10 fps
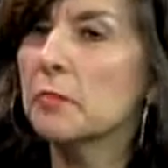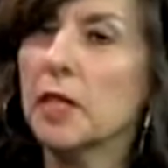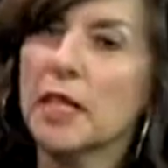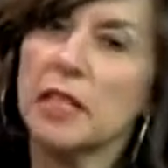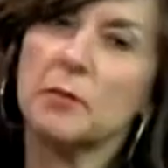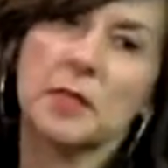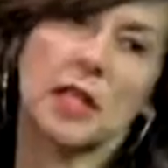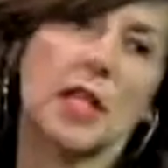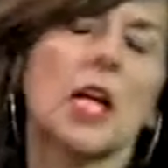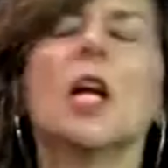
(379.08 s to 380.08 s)
But I keep
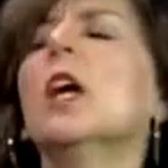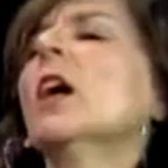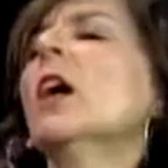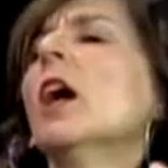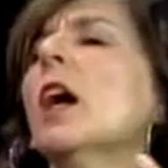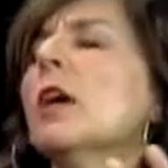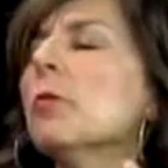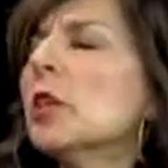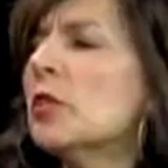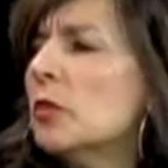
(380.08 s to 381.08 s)
saying, I
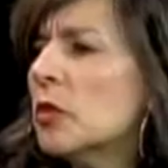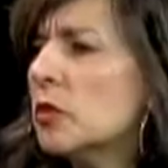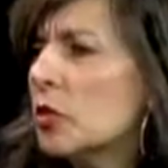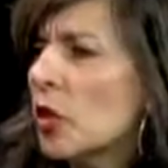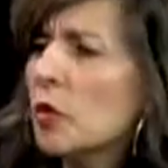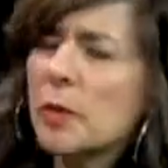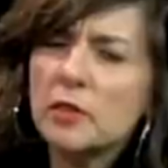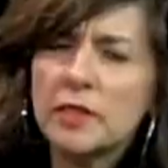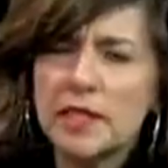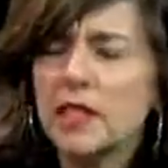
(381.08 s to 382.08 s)
want to do a show about
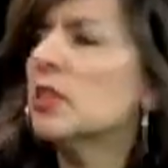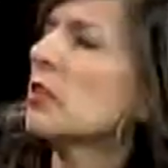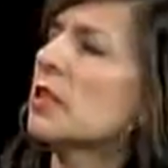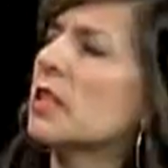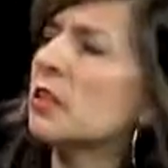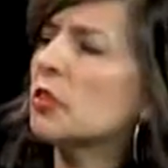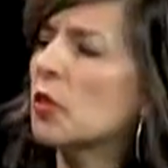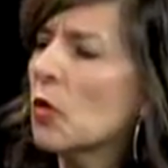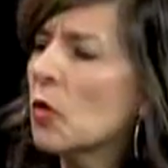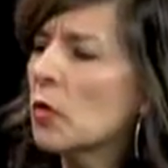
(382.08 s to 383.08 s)
seniors. They're
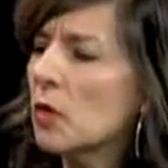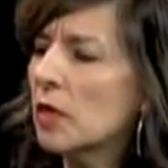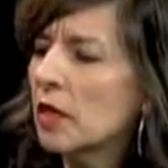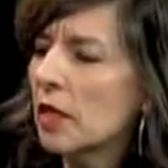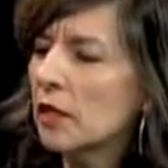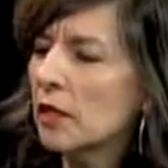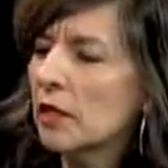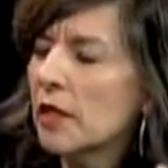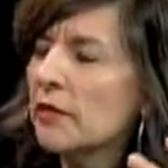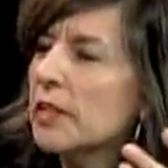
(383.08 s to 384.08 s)
so.
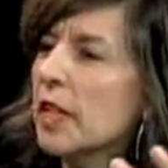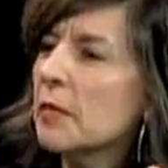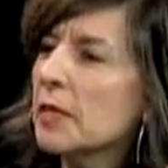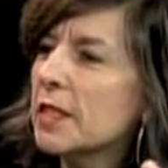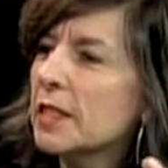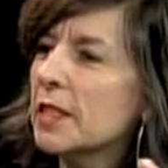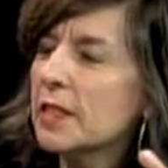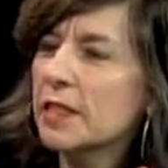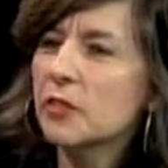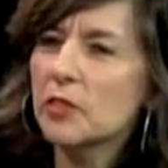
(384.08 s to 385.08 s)
Every time I see a
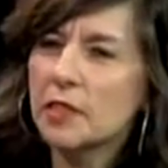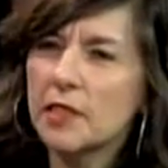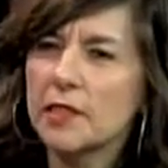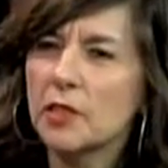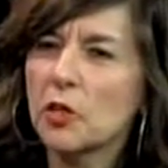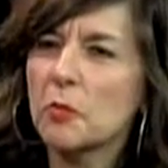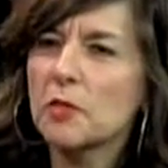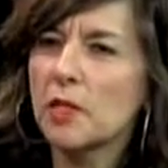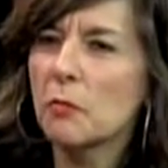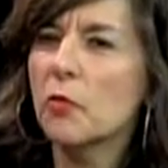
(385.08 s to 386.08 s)
senior citizen arm
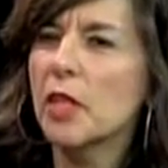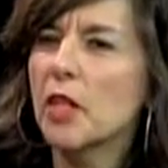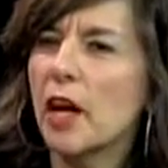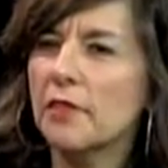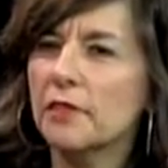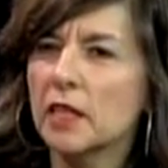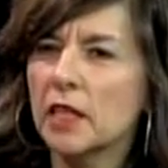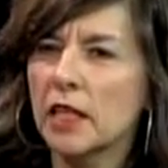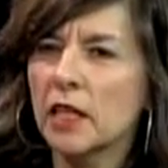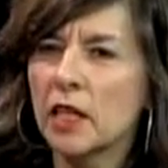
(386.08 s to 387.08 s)
somewhere, I feel
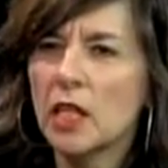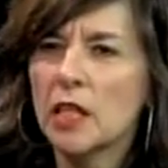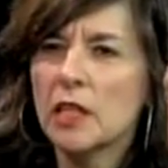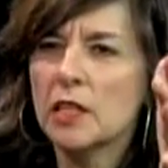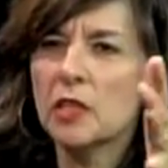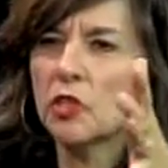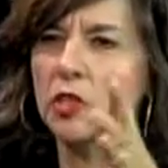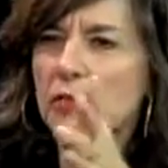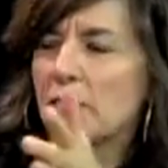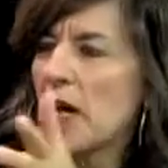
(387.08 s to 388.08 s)
like it's
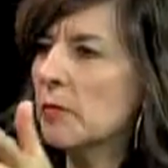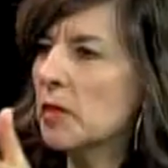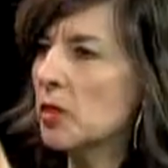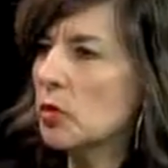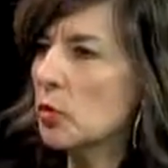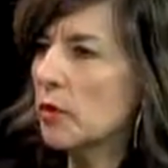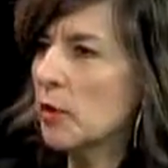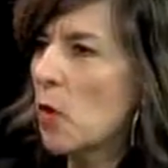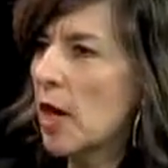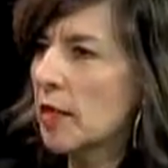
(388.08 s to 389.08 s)
just a fabulous story
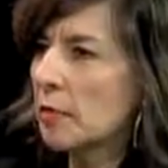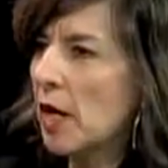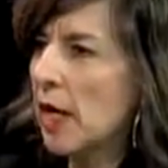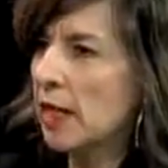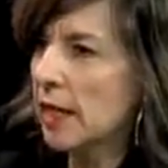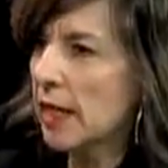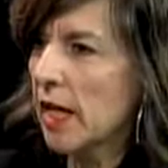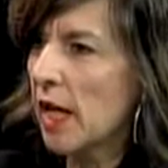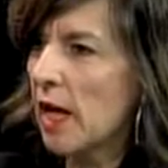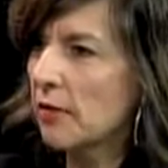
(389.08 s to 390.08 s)
walking by. Like
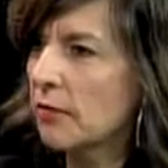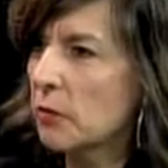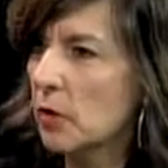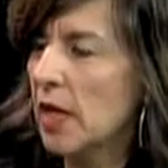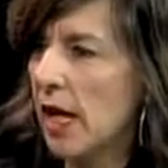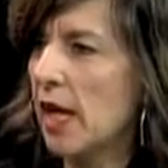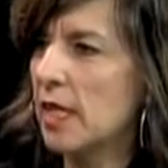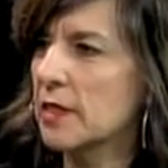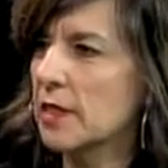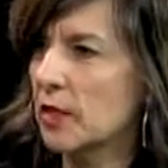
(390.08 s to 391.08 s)
everyone
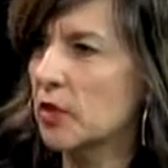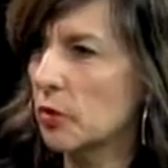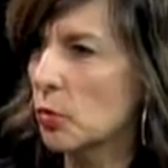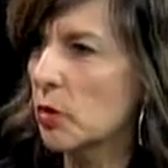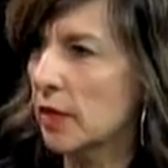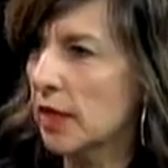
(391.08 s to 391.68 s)
has a story,